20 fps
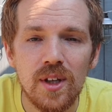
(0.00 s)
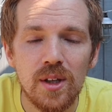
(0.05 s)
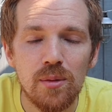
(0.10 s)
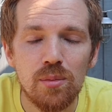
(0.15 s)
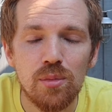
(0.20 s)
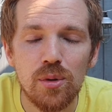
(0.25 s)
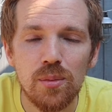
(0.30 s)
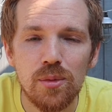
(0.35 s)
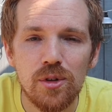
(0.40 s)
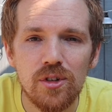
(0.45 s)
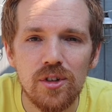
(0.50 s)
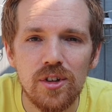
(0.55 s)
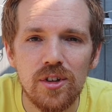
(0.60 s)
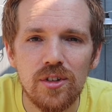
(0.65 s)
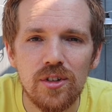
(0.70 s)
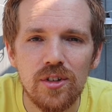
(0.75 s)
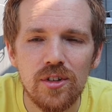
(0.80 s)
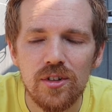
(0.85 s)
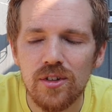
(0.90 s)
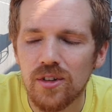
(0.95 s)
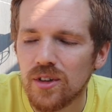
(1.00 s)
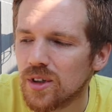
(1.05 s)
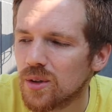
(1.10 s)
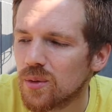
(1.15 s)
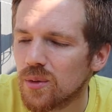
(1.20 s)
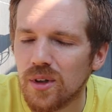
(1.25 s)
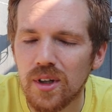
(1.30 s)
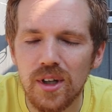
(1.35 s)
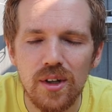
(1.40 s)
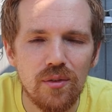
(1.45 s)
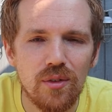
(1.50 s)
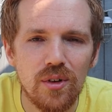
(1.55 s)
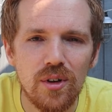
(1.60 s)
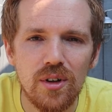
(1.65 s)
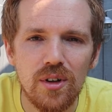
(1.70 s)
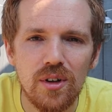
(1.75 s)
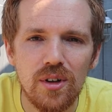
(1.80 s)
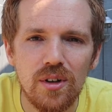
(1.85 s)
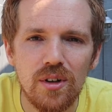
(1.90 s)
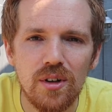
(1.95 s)
He promised Jesus he would
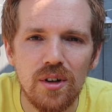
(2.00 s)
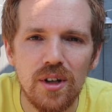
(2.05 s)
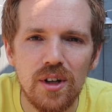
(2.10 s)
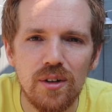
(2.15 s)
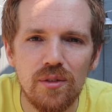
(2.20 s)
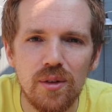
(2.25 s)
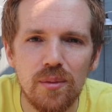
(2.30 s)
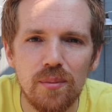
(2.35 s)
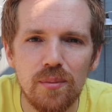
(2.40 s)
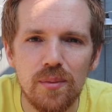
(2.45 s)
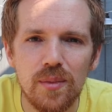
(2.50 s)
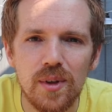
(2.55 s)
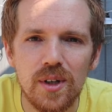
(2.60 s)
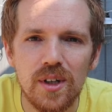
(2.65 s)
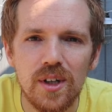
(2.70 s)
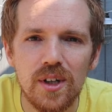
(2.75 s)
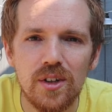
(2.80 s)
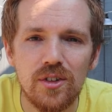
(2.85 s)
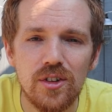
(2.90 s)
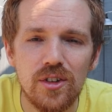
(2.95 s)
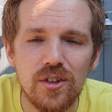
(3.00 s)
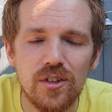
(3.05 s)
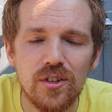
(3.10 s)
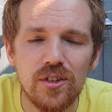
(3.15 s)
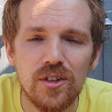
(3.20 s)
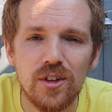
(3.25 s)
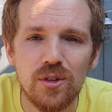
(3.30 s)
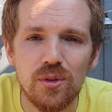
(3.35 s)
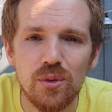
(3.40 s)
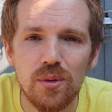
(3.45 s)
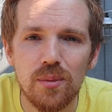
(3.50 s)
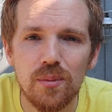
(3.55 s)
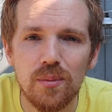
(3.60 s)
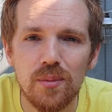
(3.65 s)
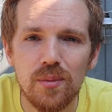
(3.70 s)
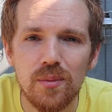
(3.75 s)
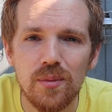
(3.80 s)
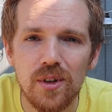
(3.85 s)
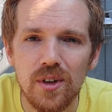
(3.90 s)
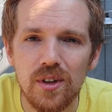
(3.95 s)
never leave him. And Jesus said to him
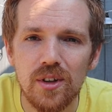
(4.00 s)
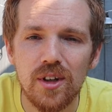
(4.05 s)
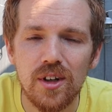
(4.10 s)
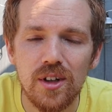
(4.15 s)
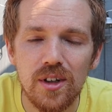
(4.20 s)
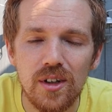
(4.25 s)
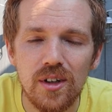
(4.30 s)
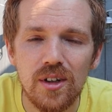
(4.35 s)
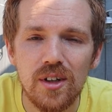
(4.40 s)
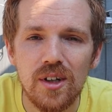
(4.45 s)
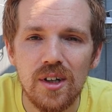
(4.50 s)
that day,